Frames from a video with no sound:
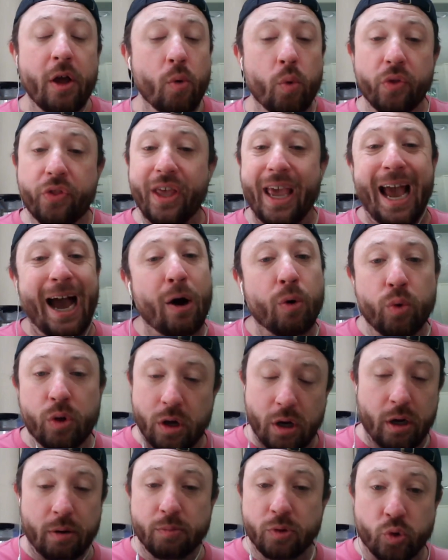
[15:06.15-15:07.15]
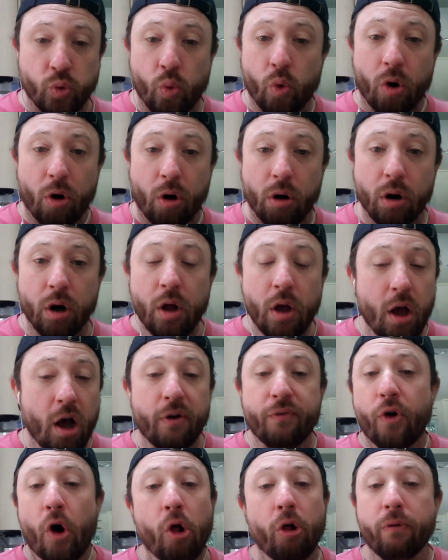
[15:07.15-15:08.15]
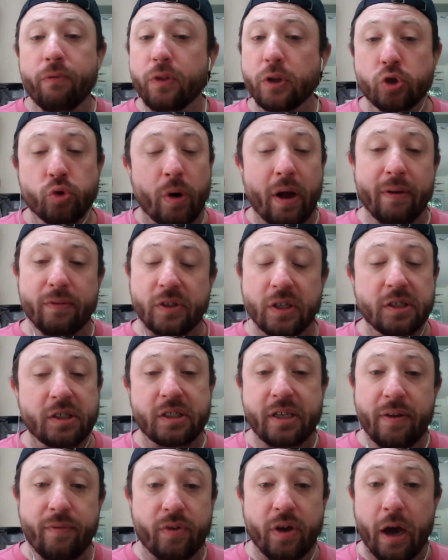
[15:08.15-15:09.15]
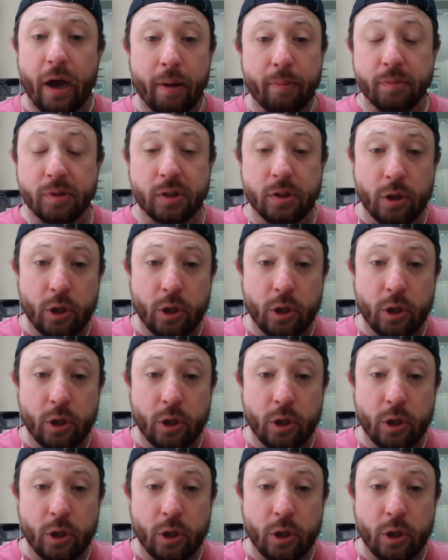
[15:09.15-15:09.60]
what the outcomes were of all of the drafts that Steve Keim,